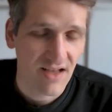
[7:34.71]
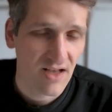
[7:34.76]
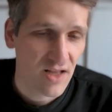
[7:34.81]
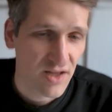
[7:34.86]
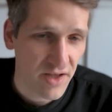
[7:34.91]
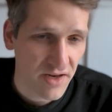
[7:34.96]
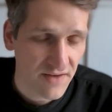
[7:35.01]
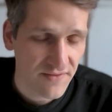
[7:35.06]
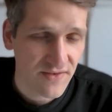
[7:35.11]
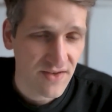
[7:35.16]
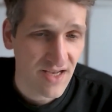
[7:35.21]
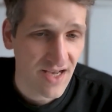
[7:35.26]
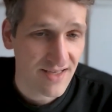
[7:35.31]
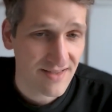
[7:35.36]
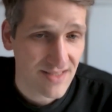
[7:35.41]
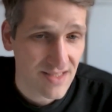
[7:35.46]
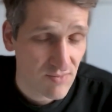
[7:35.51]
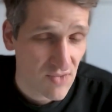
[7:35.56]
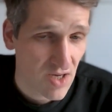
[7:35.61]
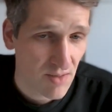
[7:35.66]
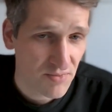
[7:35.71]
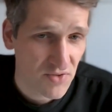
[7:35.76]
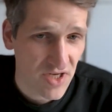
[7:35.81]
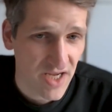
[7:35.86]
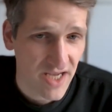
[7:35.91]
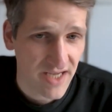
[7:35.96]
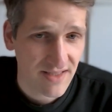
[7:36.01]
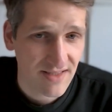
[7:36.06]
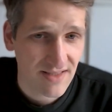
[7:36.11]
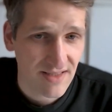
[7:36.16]
lot of custom
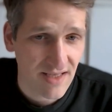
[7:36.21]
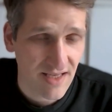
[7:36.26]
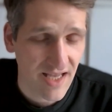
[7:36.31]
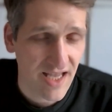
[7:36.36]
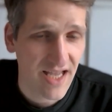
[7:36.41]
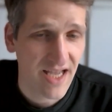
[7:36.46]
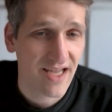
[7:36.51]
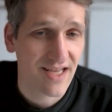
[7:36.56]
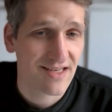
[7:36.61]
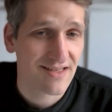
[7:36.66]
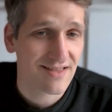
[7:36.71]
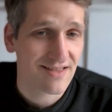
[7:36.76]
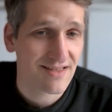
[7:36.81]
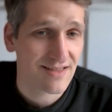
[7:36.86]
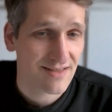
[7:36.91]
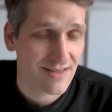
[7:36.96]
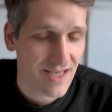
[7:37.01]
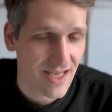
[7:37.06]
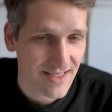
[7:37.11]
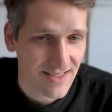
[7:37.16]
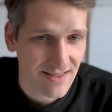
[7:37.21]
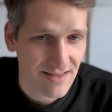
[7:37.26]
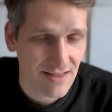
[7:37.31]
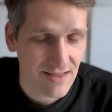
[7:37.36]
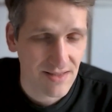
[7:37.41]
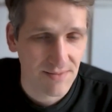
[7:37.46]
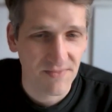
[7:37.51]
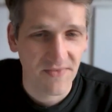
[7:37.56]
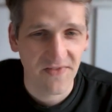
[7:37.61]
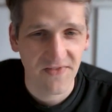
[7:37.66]
objects and
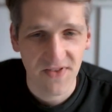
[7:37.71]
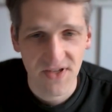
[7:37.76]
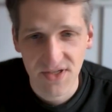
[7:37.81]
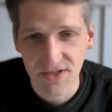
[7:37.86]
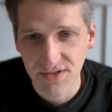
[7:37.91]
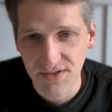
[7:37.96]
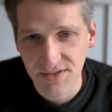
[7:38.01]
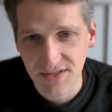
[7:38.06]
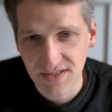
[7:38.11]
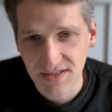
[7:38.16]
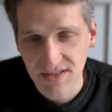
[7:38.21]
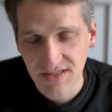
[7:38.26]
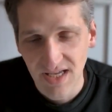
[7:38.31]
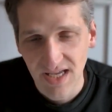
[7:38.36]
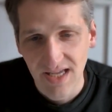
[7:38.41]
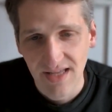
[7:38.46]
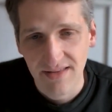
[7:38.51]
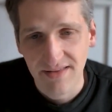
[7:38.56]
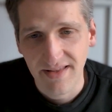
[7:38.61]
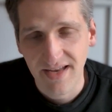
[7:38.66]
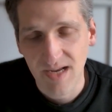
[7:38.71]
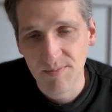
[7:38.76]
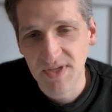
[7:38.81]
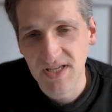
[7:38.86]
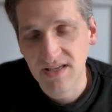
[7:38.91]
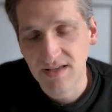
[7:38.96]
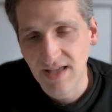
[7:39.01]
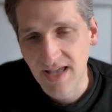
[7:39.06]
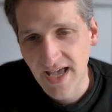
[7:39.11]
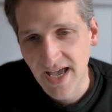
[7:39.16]
custom fields that are
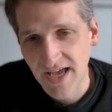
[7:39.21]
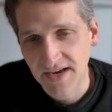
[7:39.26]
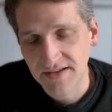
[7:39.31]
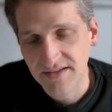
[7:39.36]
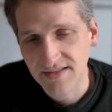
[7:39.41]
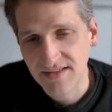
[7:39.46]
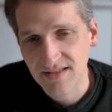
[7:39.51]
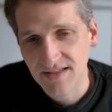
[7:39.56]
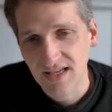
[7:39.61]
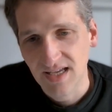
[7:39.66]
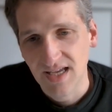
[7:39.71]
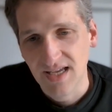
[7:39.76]
being added,